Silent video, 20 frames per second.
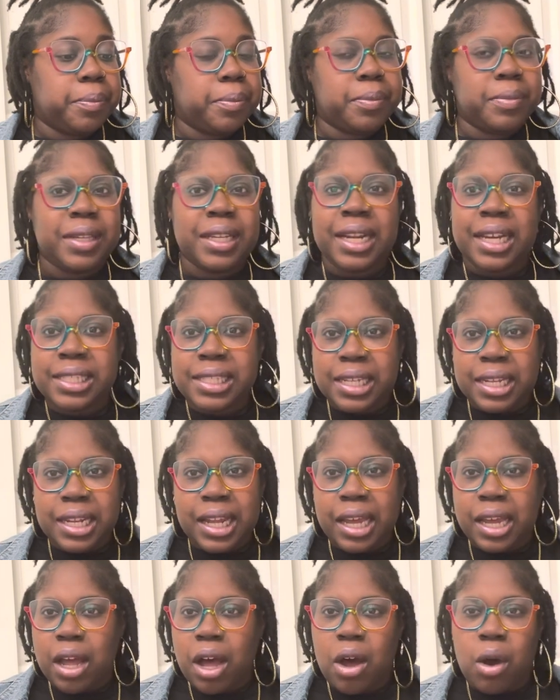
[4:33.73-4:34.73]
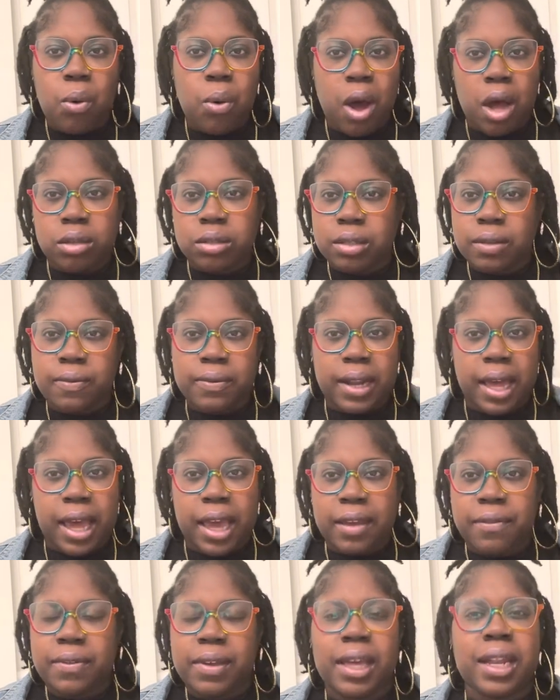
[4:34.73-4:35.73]
did I say, like, all walks of
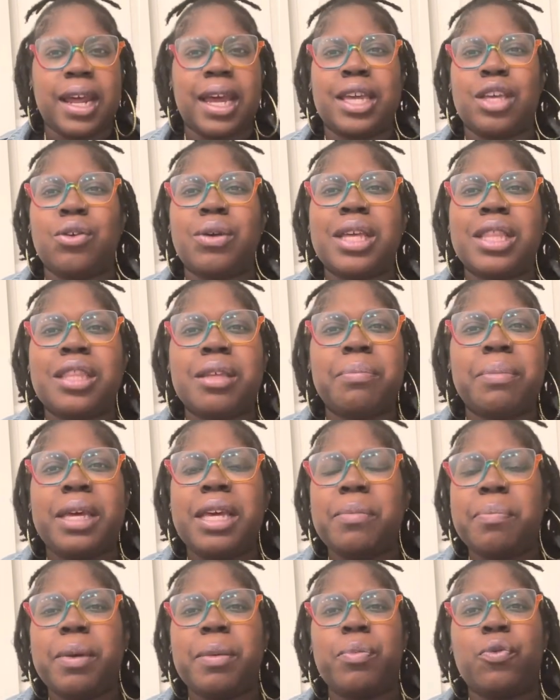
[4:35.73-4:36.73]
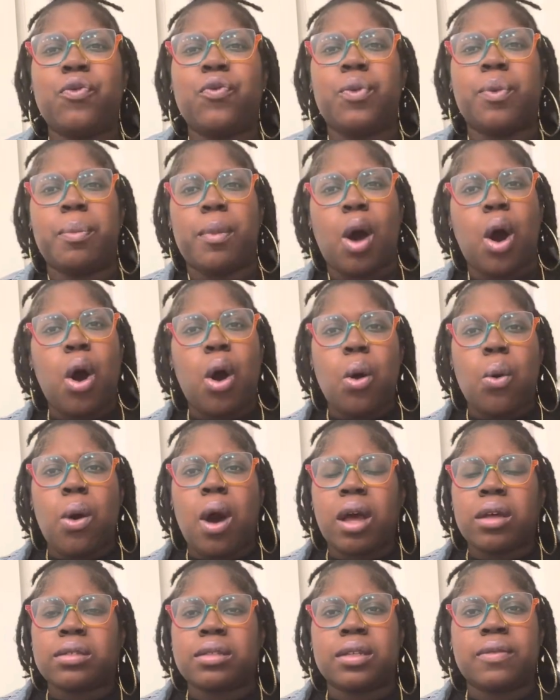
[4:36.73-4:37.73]
life? Yeah, like, you get to meet people from all
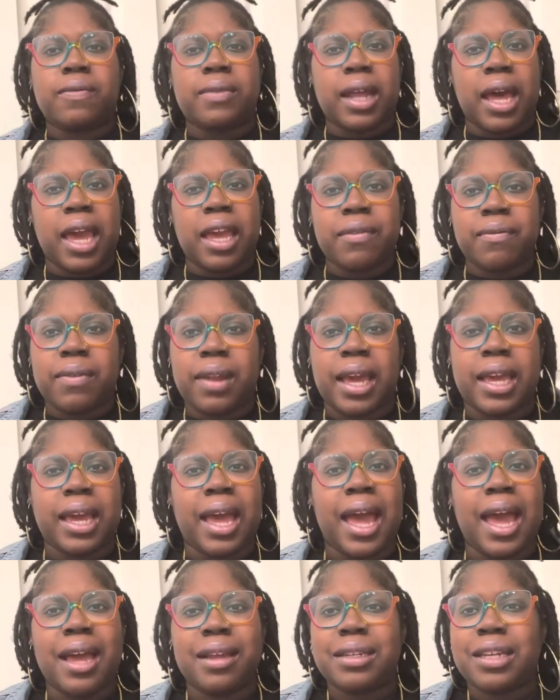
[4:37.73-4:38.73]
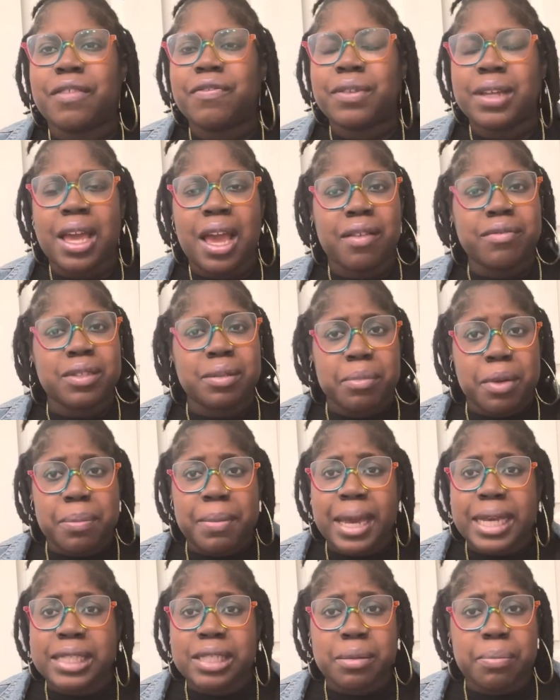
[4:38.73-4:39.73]
walks of life. Like, I definitely have some
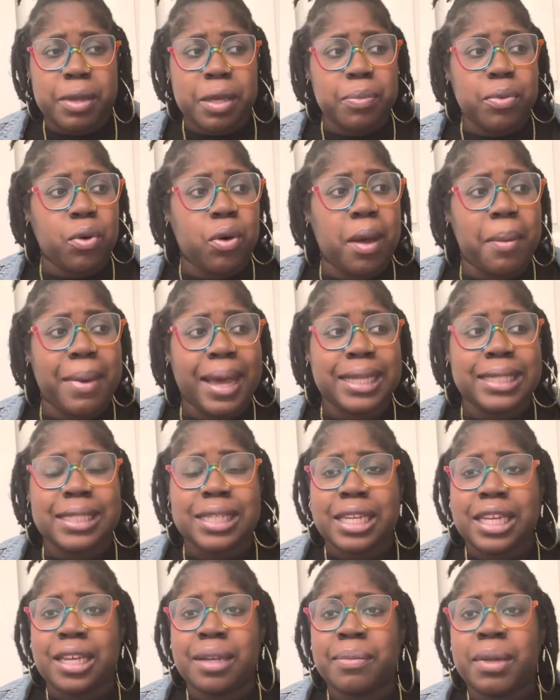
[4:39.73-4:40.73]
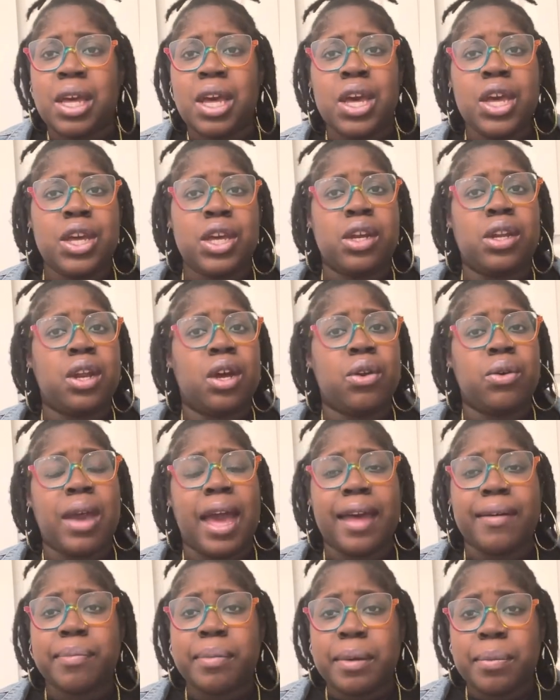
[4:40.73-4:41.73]
amazing people on my team. You know, you
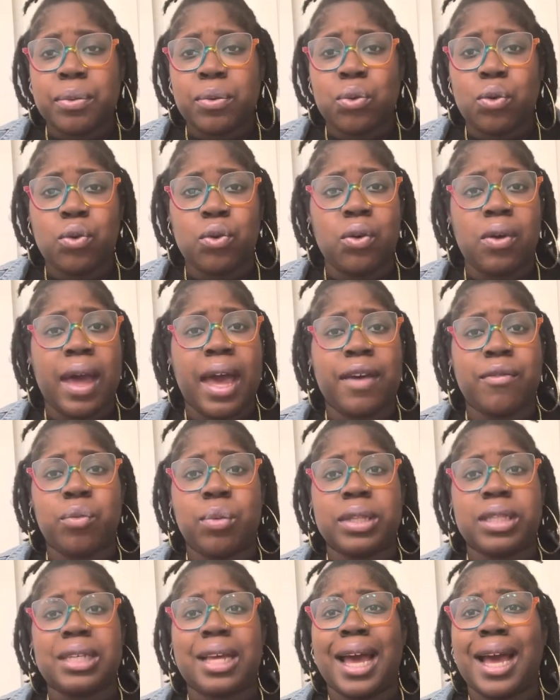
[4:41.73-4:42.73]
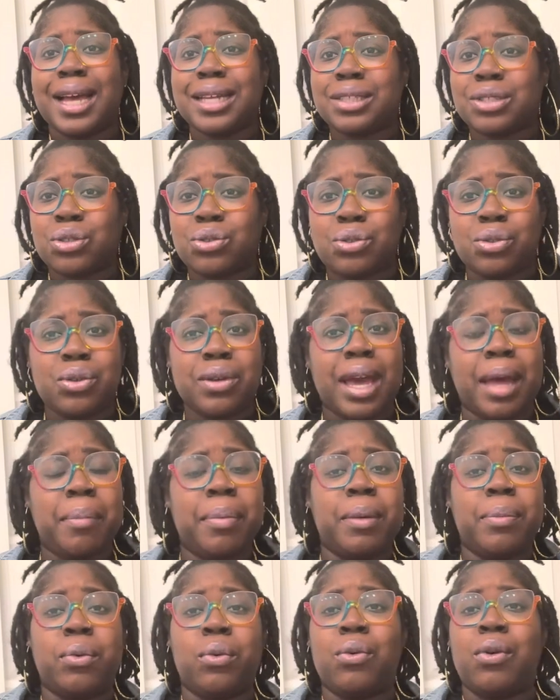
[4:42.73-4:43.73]
have people who have went to high school. You got
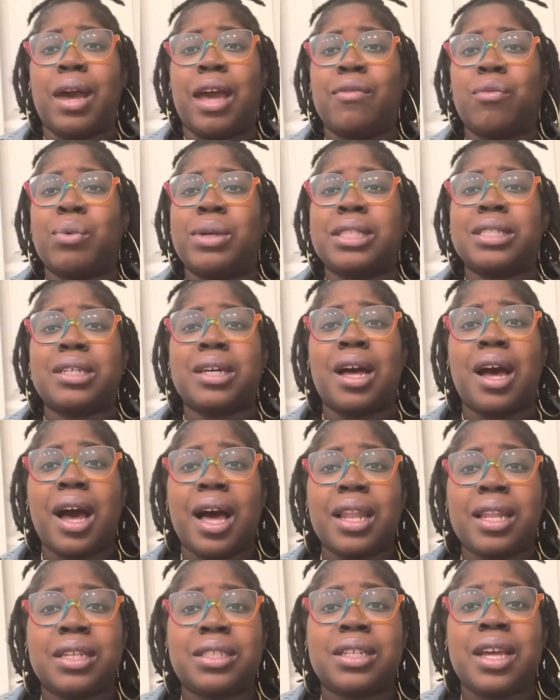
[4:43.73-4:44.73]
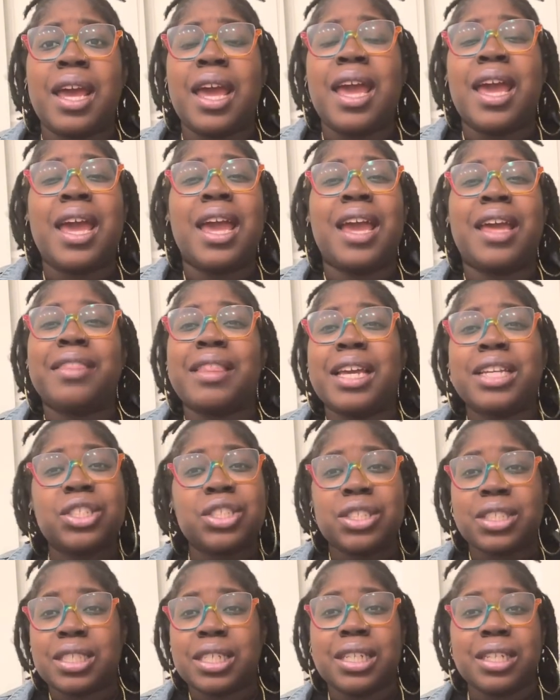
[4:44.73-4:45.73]
people who have went to college. And they
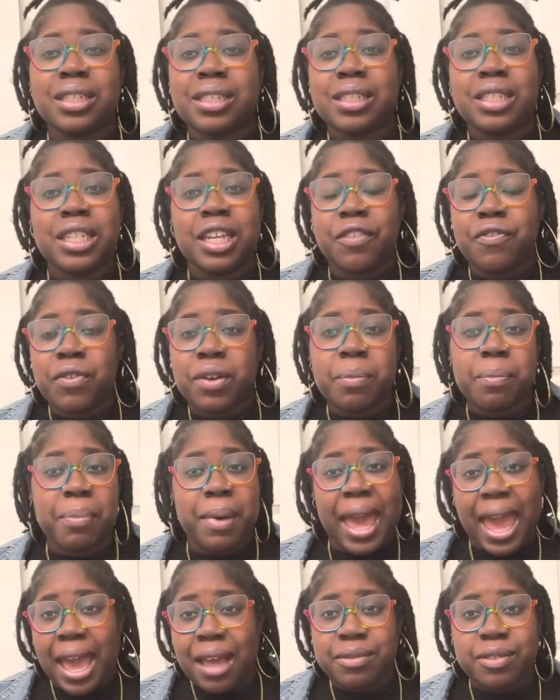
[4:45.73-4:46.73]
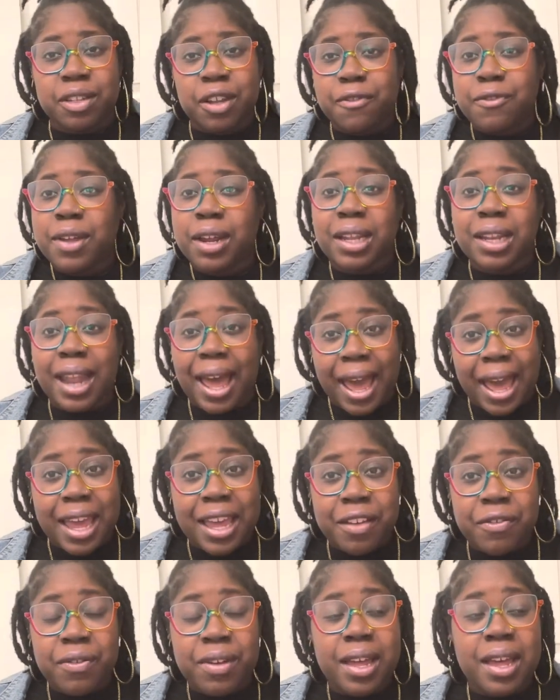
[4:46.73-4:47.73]
just in different paths of their
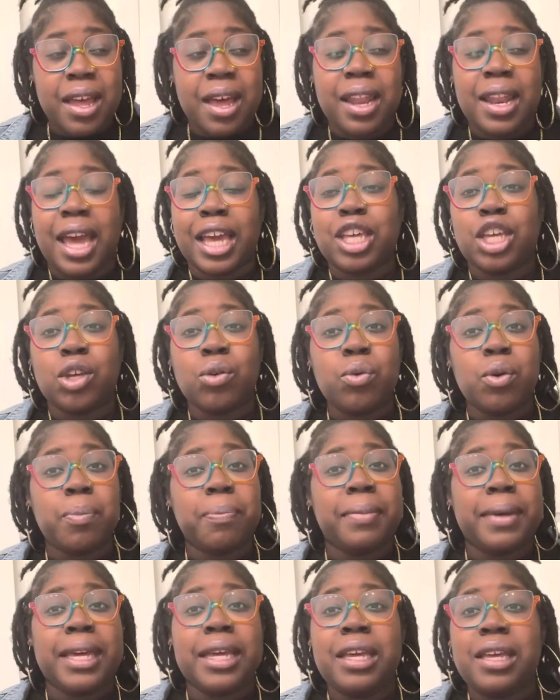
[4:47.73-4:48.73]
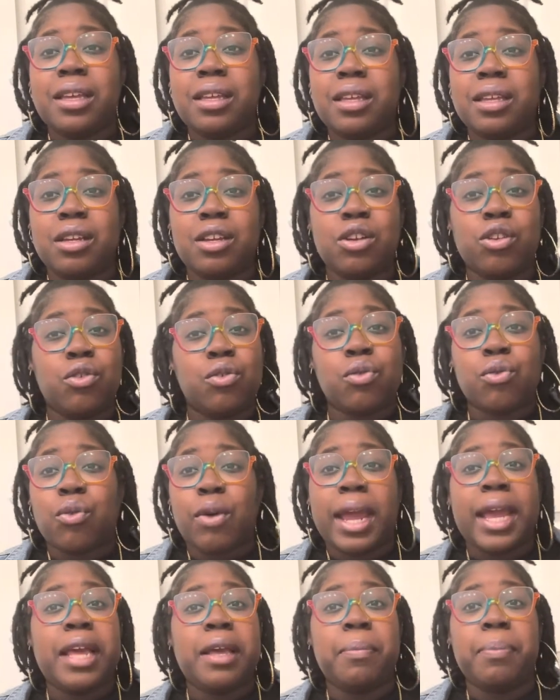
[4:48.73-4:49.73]
life. Like, you will meet
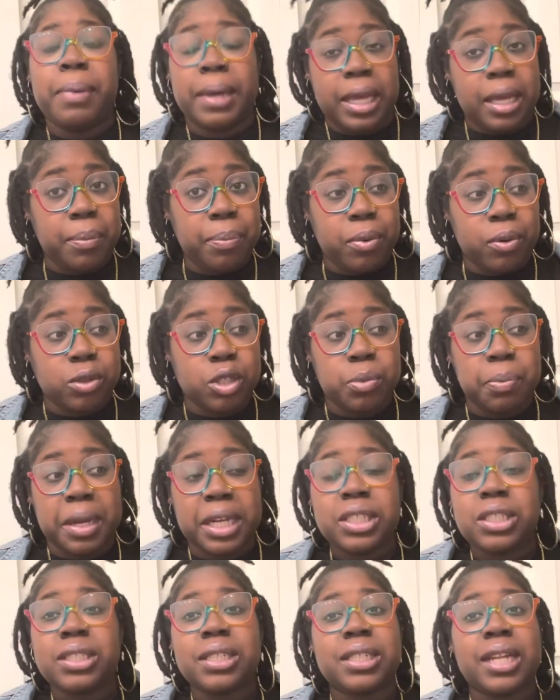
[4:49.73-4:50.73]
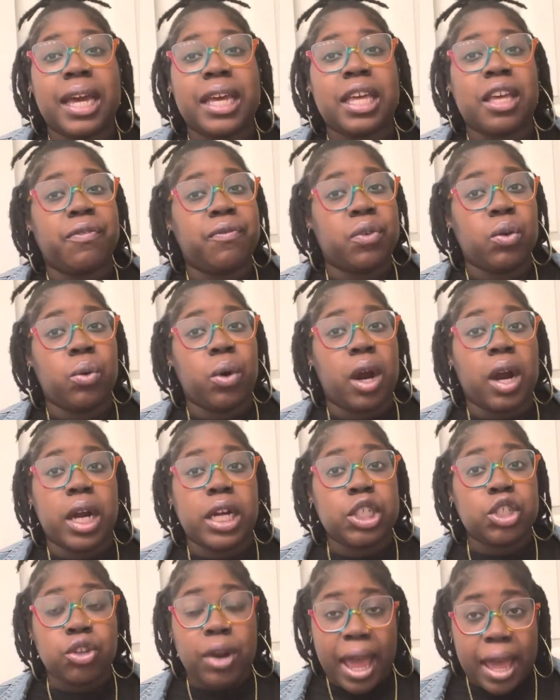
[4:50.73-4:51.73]
great people, especially, like, if you are a
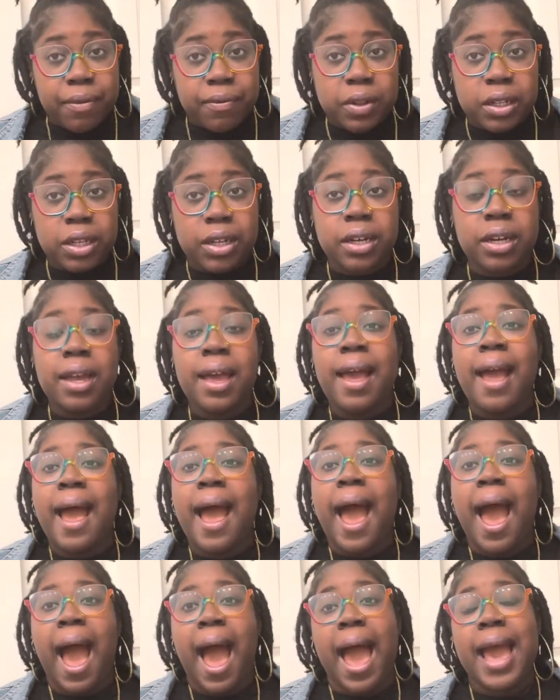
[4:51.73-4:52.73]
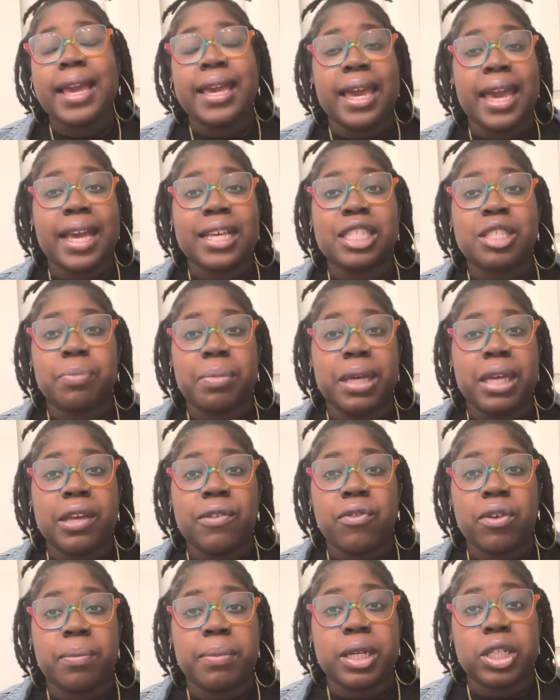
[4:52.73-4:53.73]
traveler. I can't speak
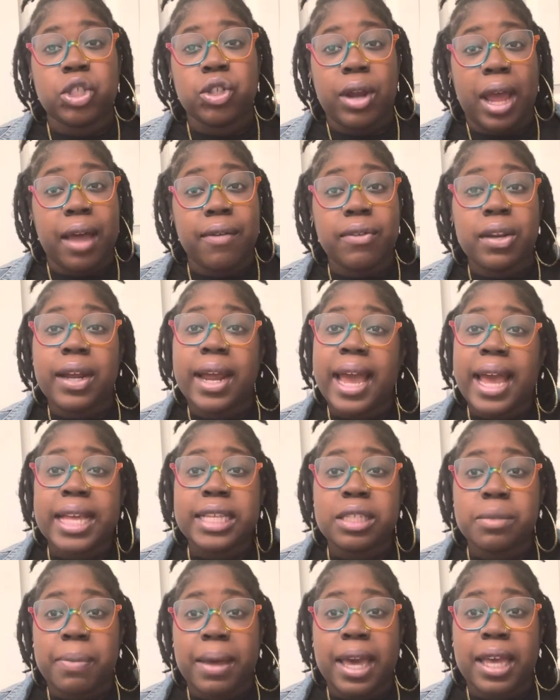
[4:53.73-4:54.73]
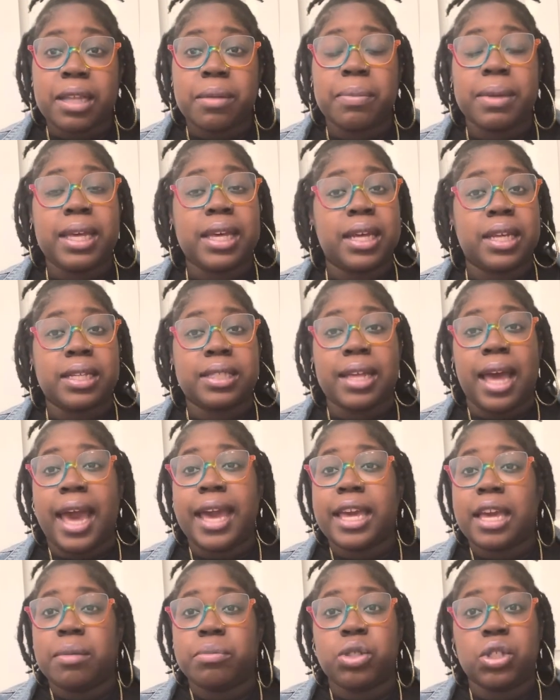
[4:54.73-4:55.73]
from a traveler aspect because I
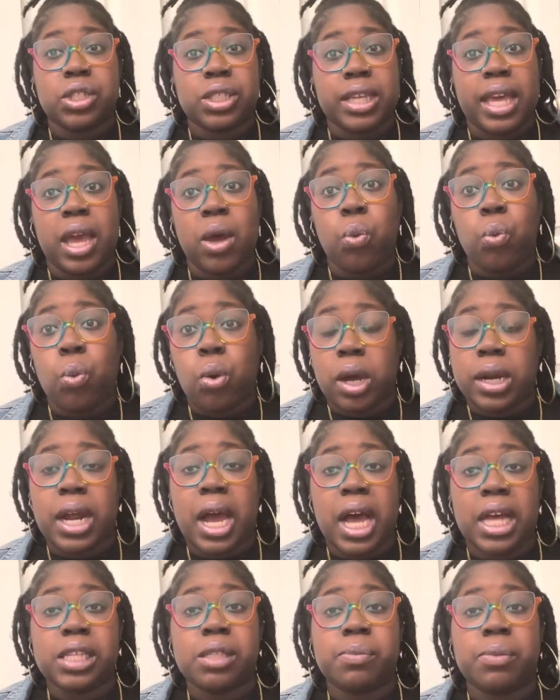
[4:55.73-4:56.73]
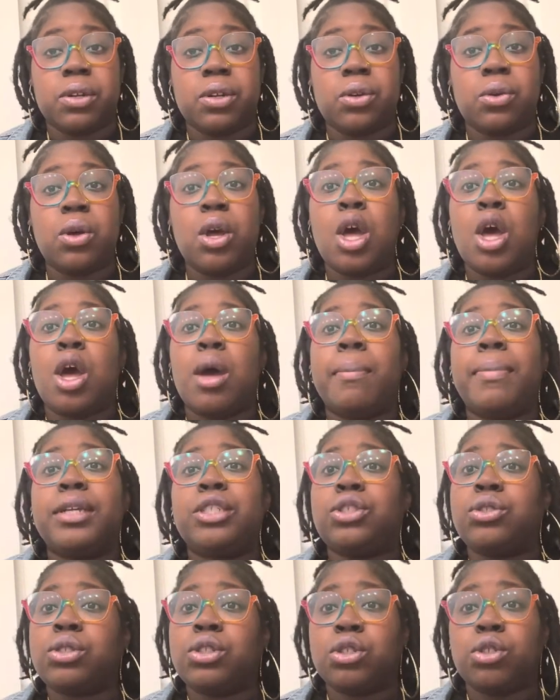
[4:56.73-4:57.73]
am just at one hospital. But
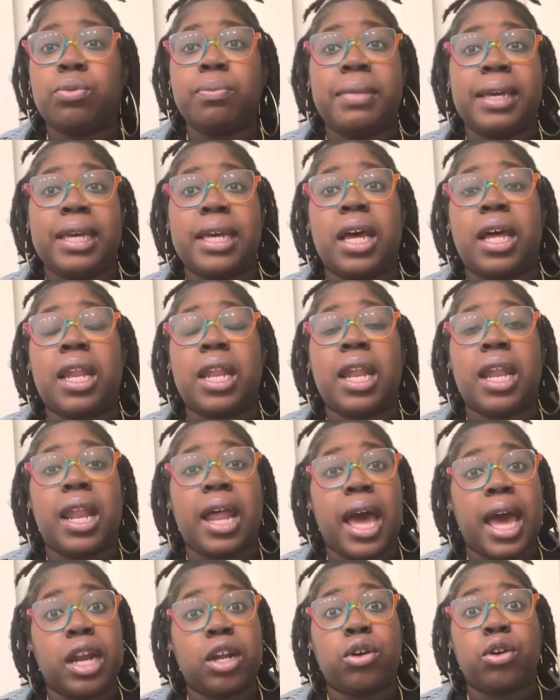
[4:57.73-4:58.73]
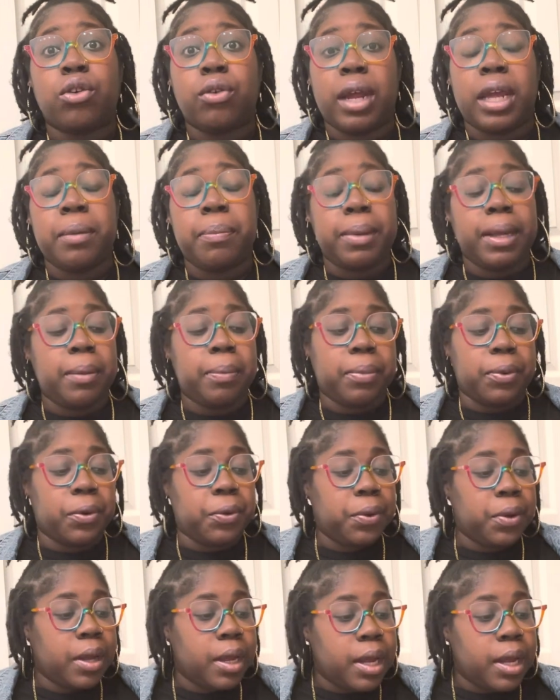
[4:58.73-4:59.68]
you do meet a lot of great people.